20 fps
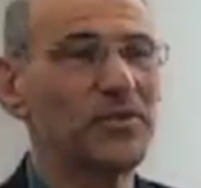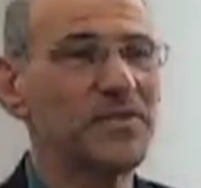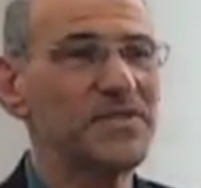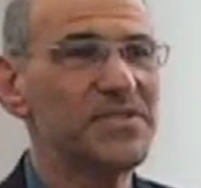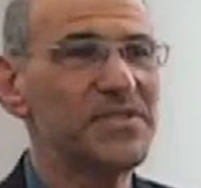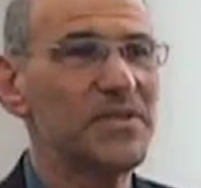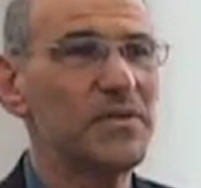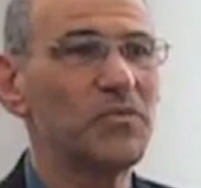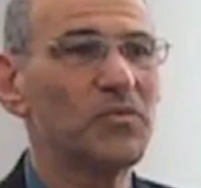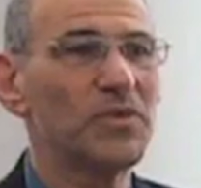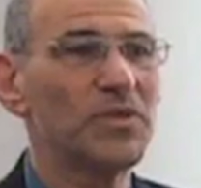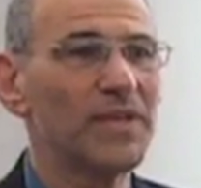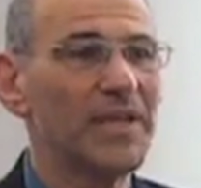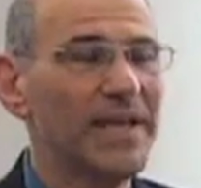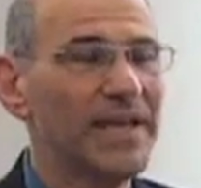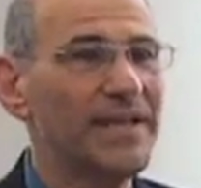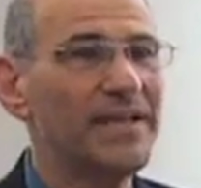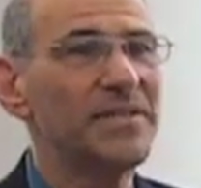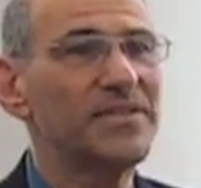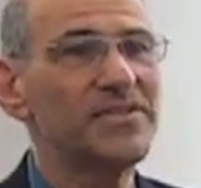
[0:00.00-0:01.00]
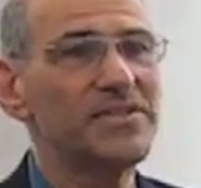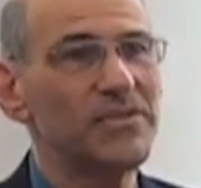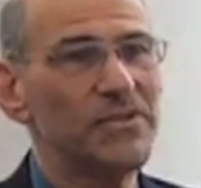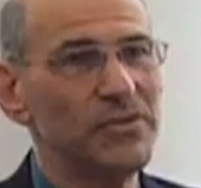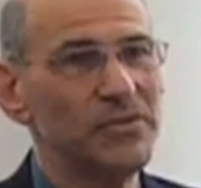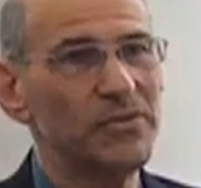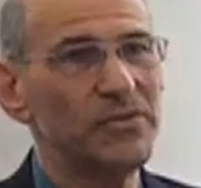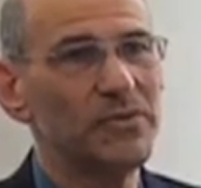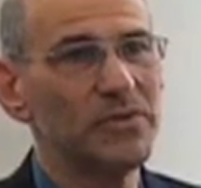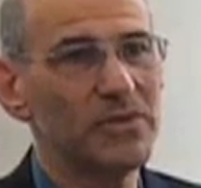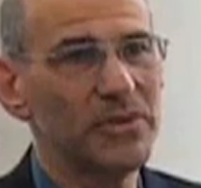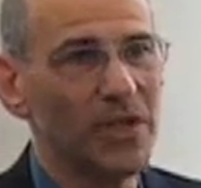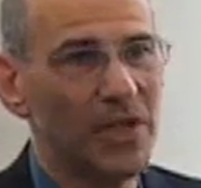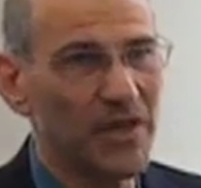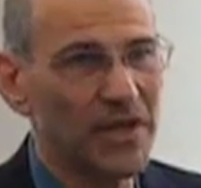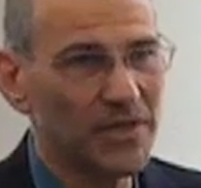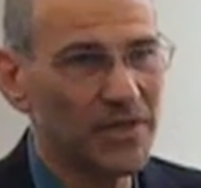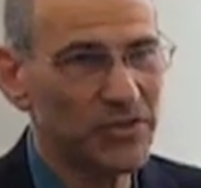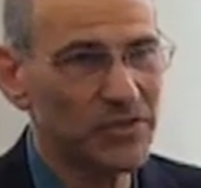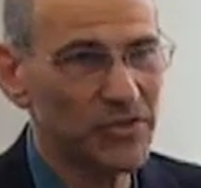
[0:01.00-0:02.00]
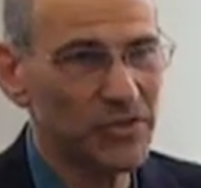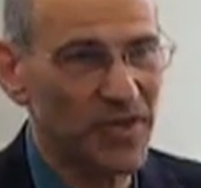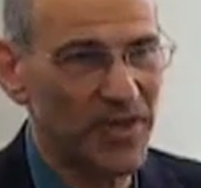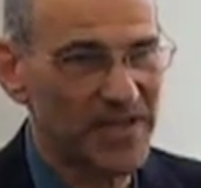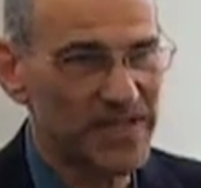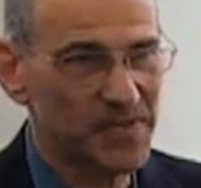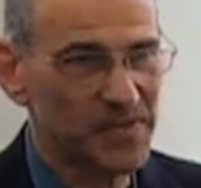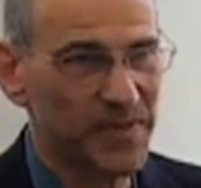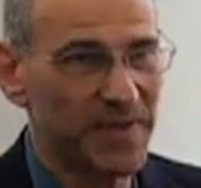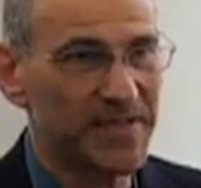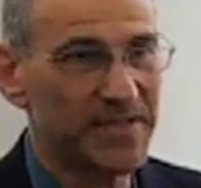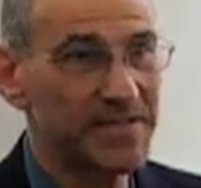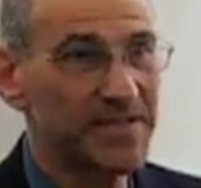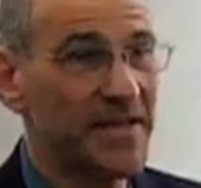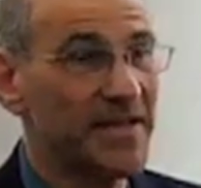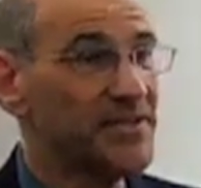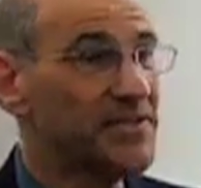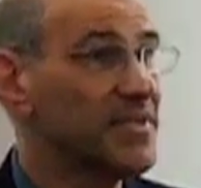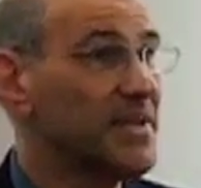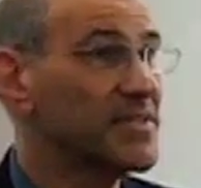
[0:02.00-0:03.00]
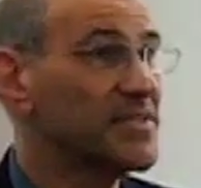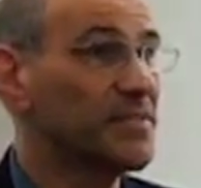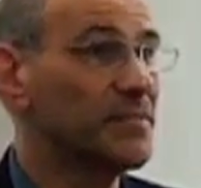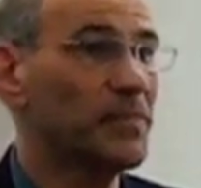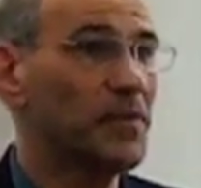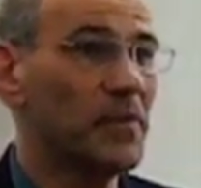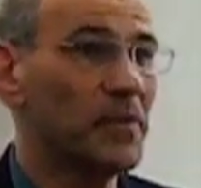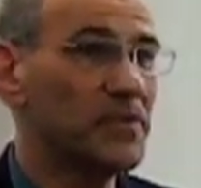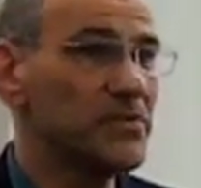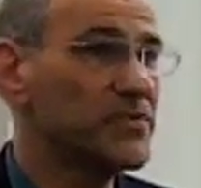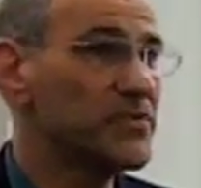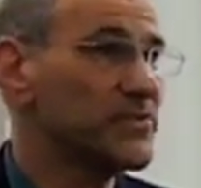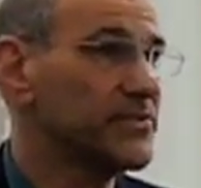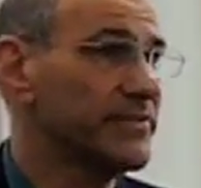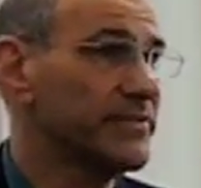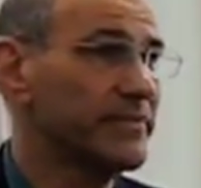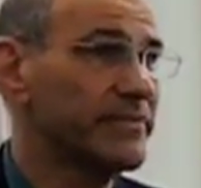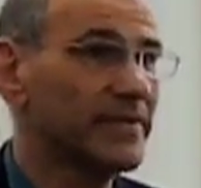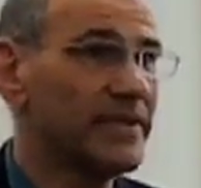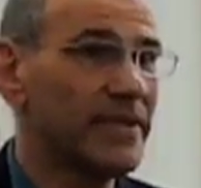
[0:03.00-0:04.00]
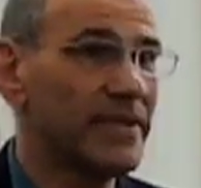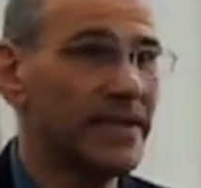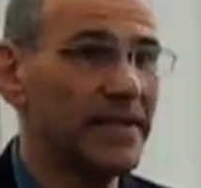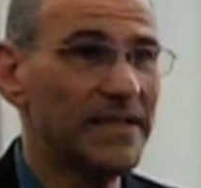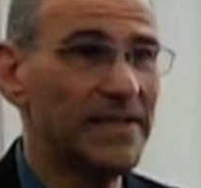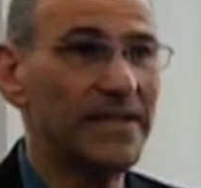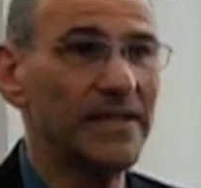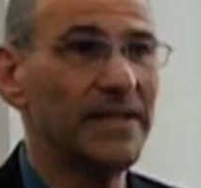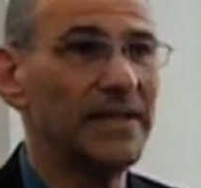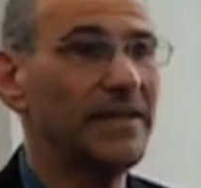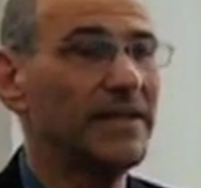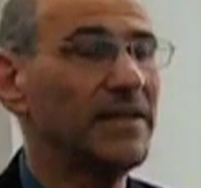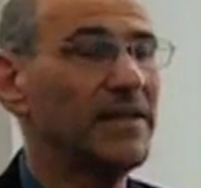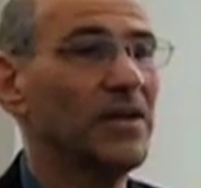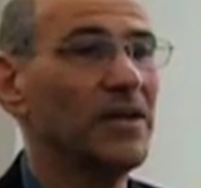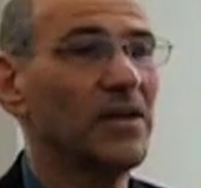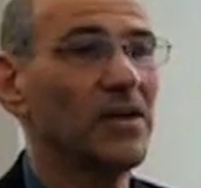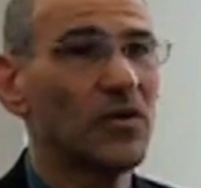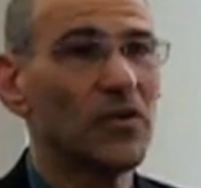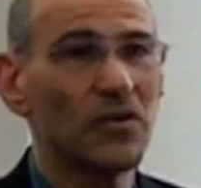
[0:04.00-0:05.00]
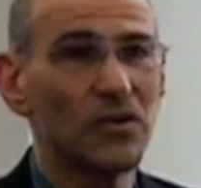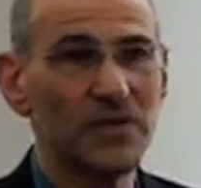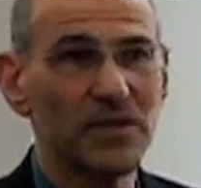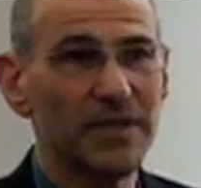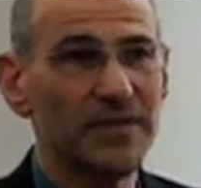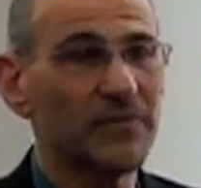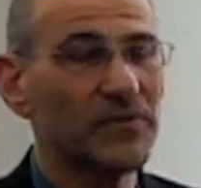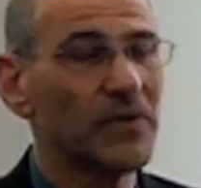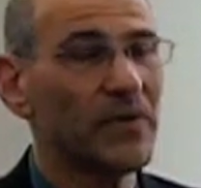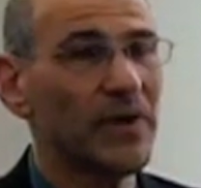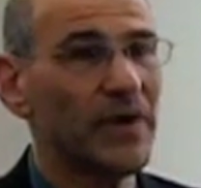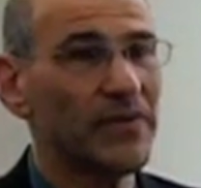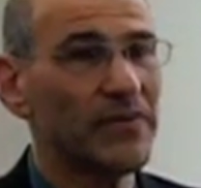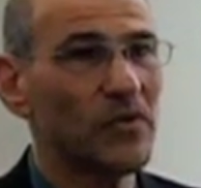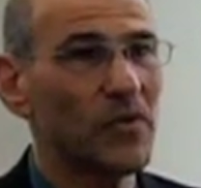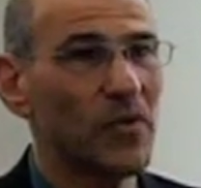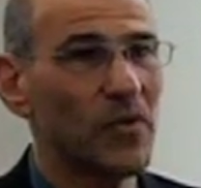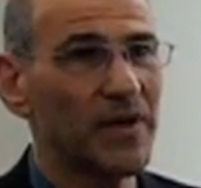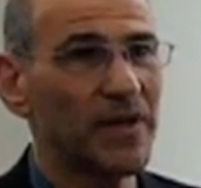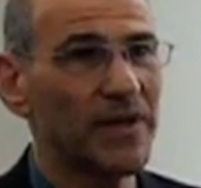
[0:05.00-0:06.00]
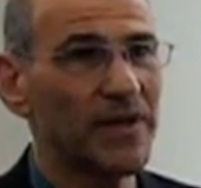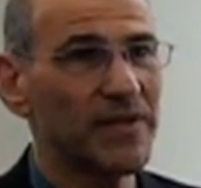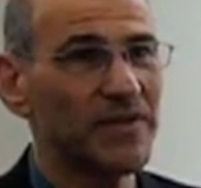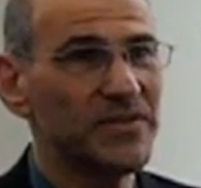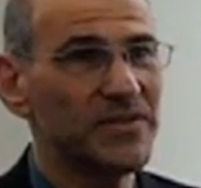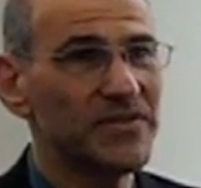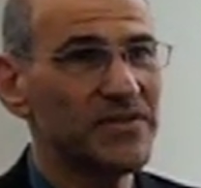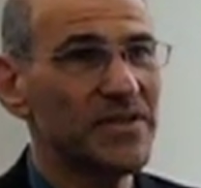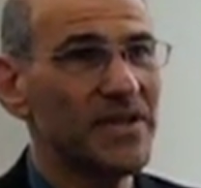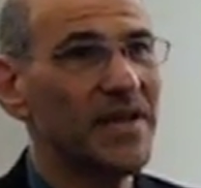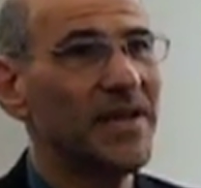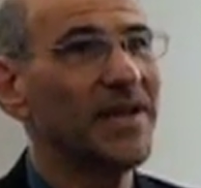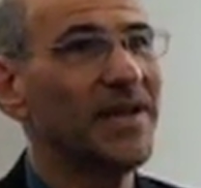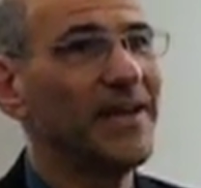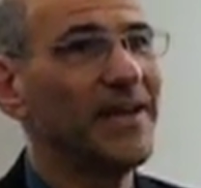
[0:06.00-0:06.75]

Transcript: Christie, related to lung transplantation as opposed to kidney, or liver, other organs,